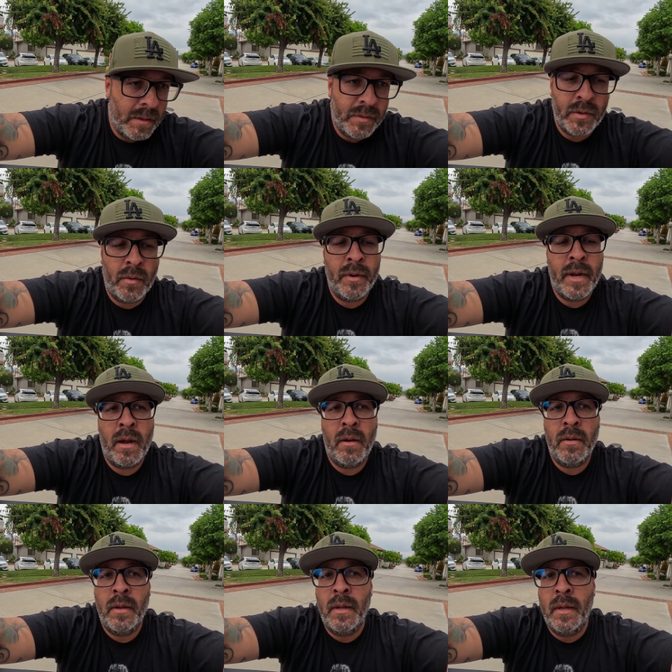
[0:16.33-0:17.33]
throwing
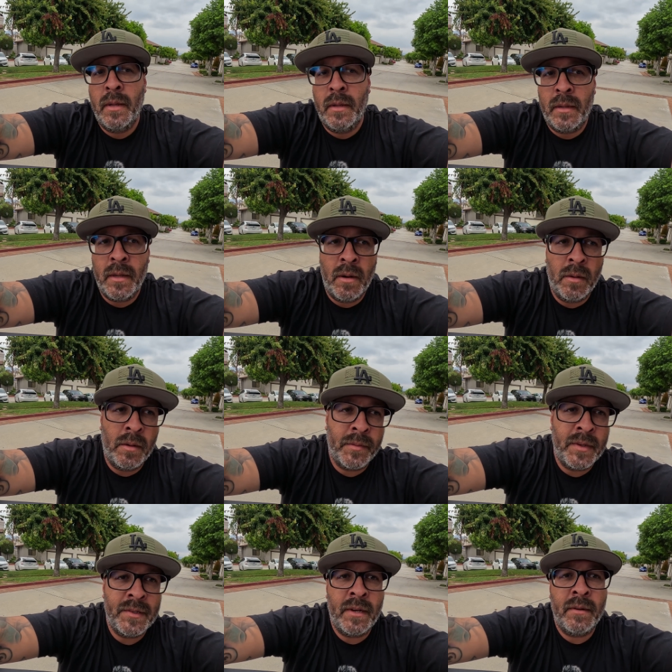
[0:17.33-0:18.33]
out, little
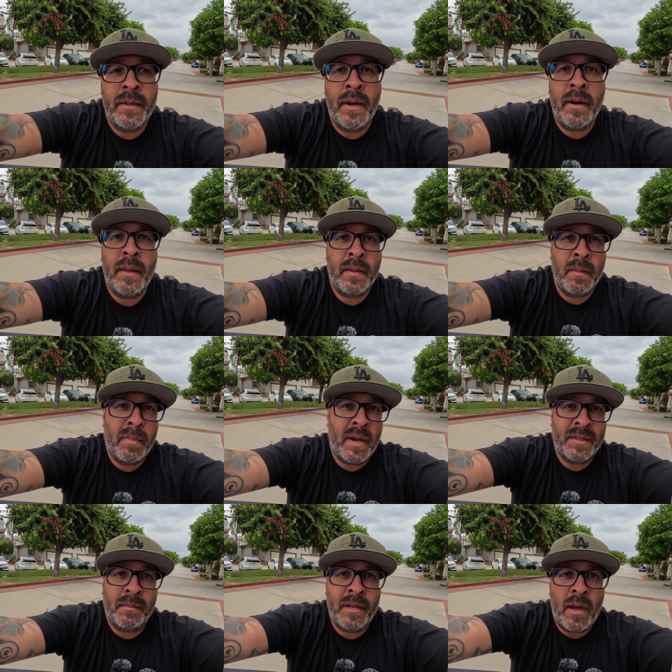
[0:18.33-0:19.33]
things here and there that could
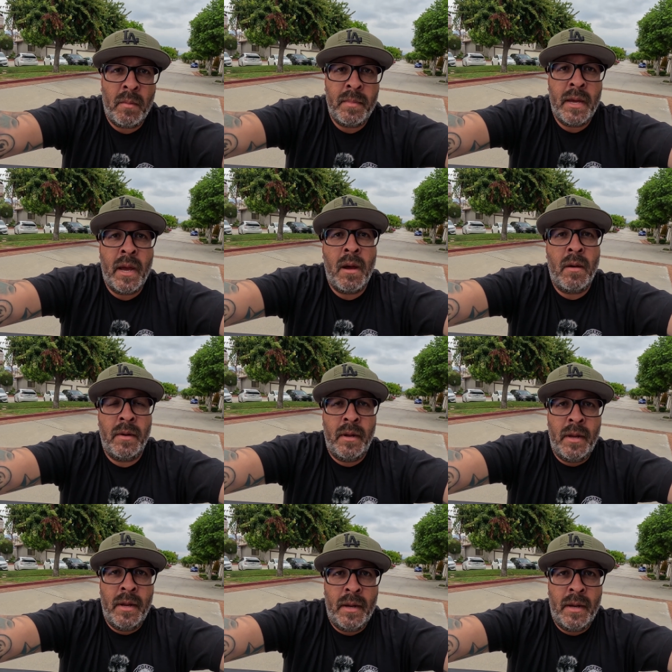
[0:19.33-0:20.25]
possibly help you out.